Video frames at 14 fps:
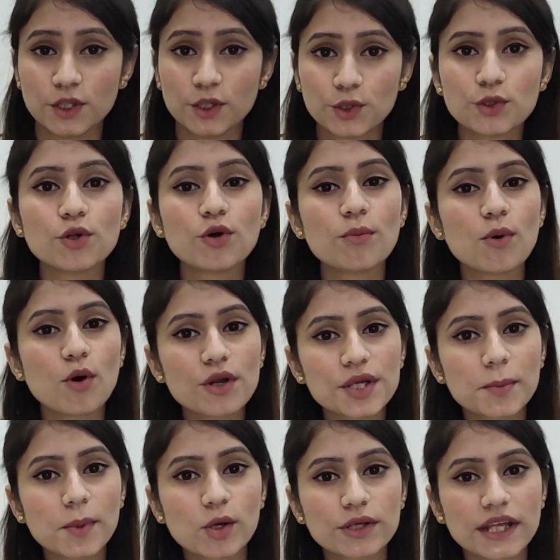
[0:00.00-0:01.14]
To know more
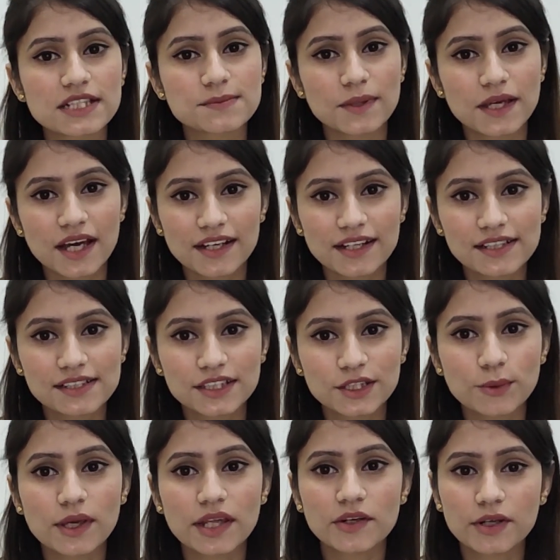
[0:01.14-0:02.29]
about XBRL, you
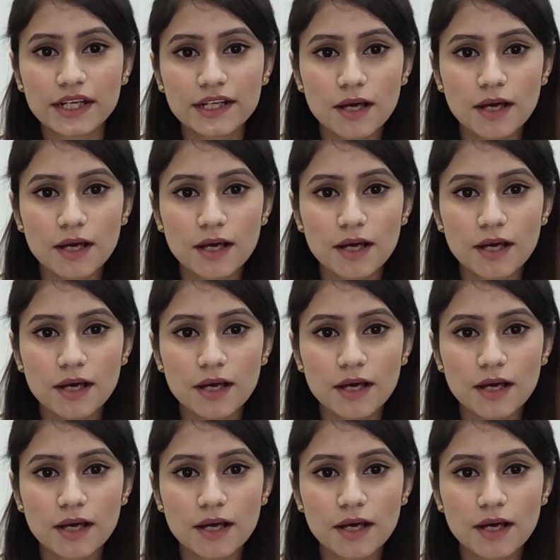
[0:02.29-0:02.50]
can read